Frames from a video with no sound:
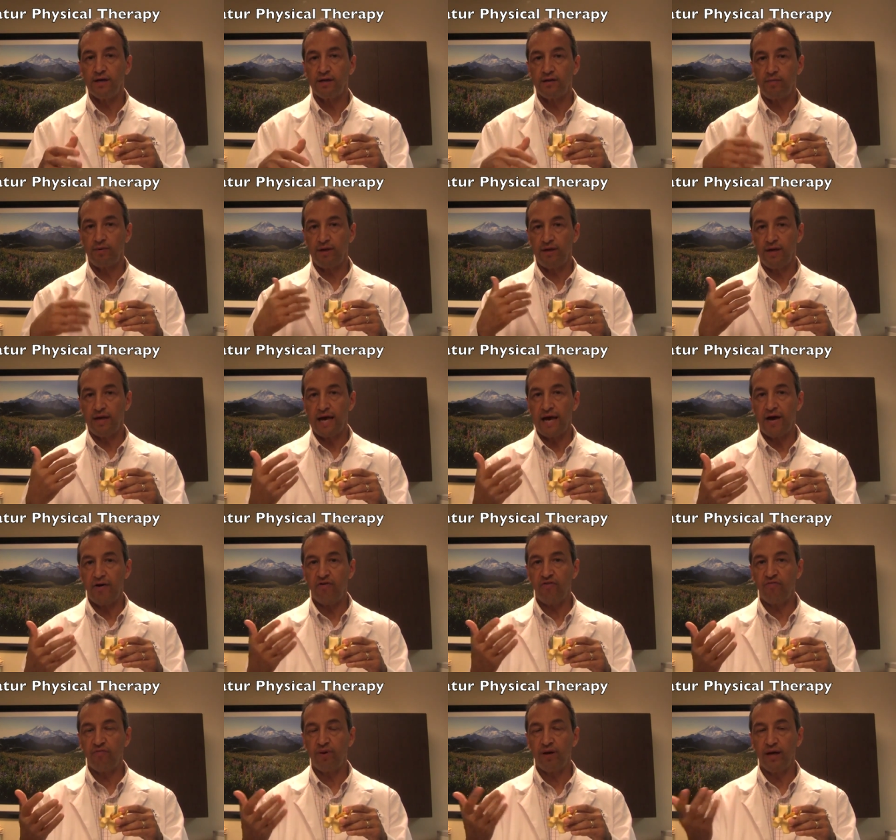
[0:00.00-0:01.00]
to be
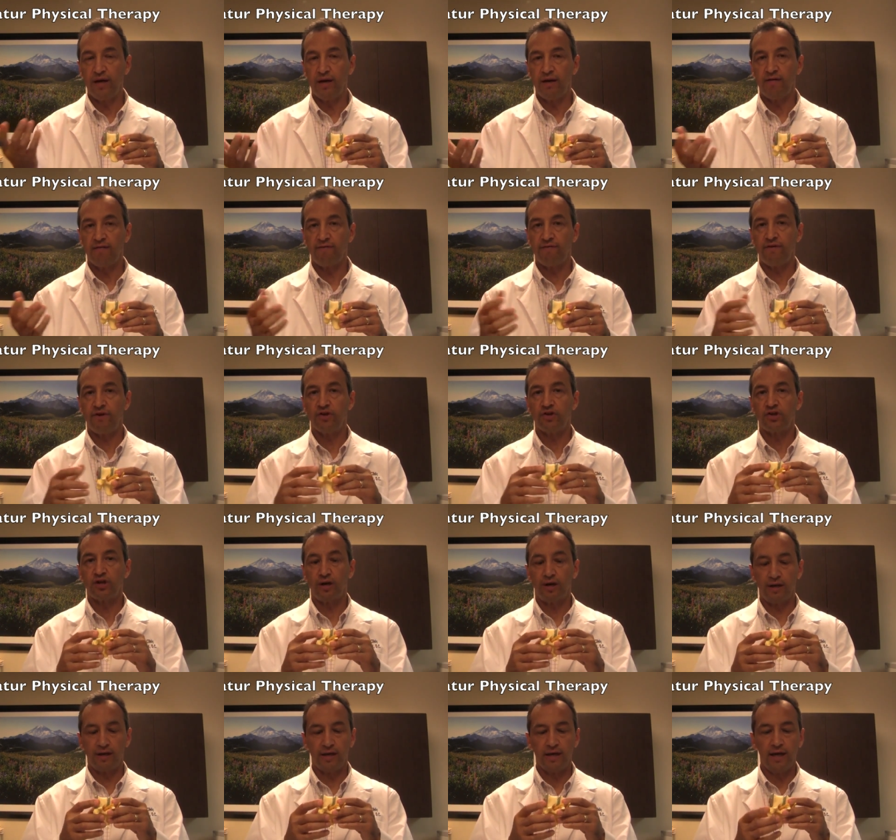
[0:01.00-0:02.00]
out of pain and
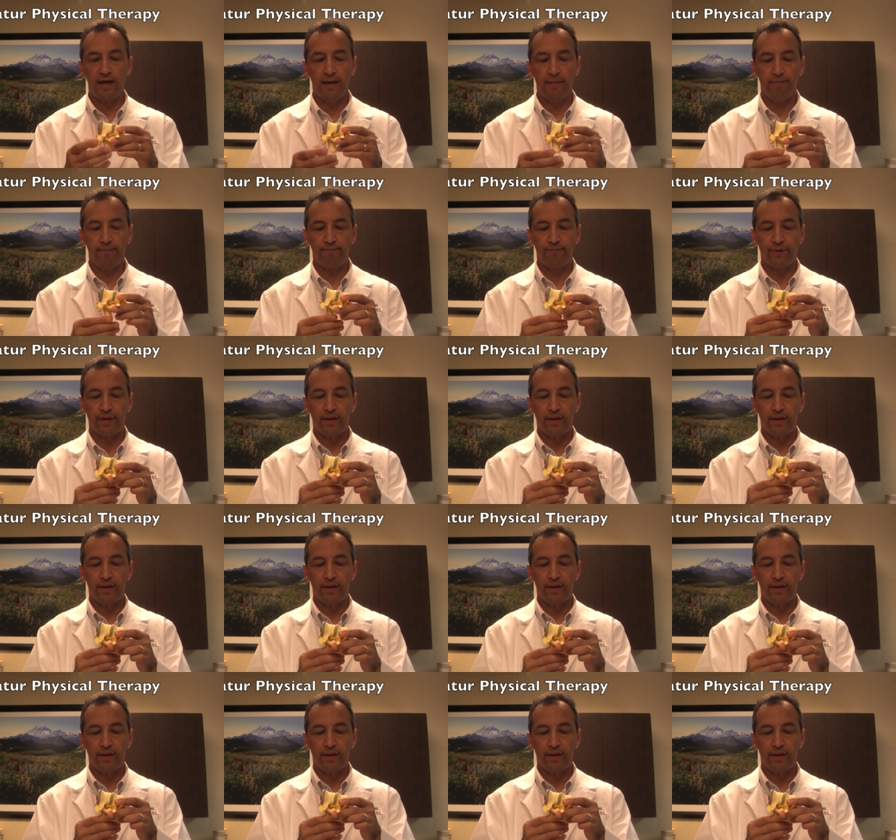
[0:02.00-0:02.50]
functional again.